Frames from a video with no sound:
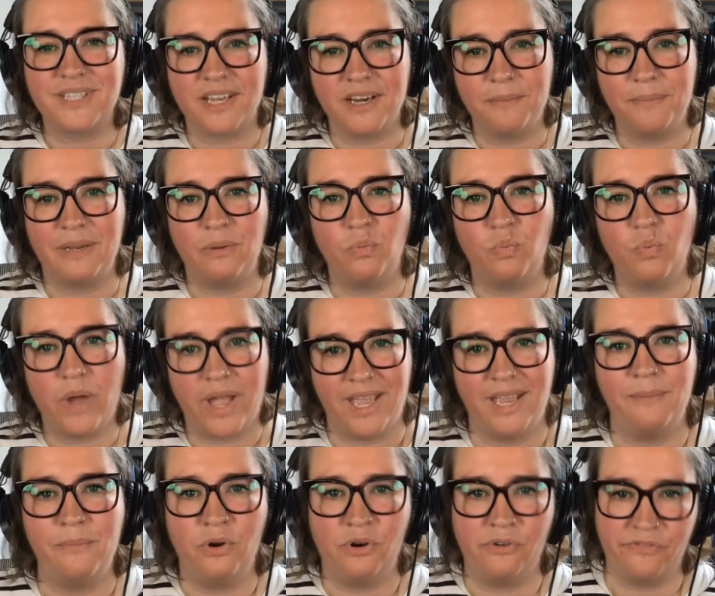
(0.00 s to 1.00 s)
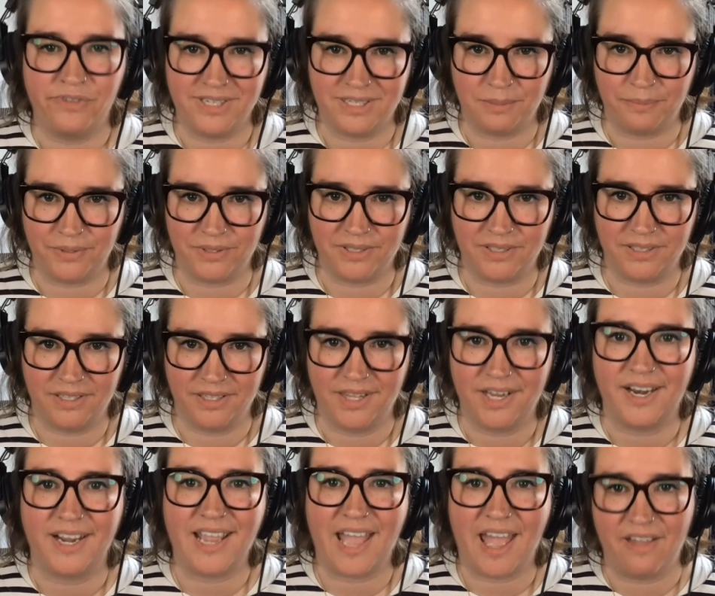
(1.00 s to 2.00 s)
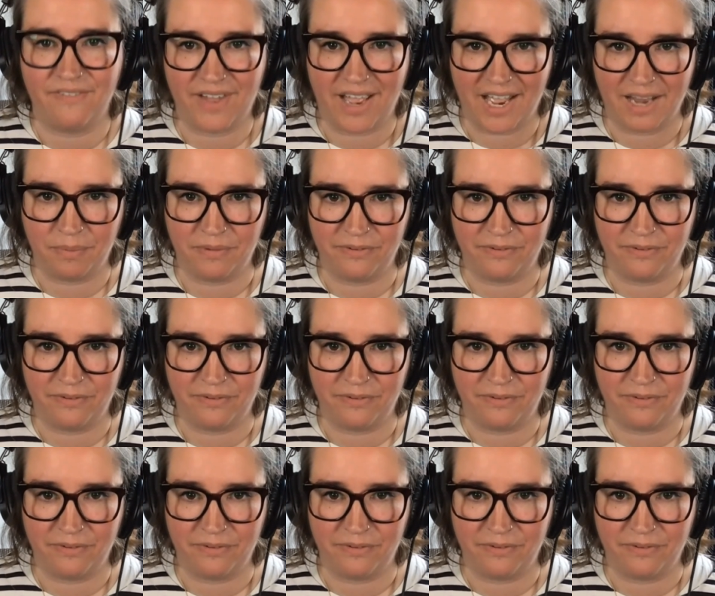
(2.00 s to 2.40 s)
going to be way more visible than I ever had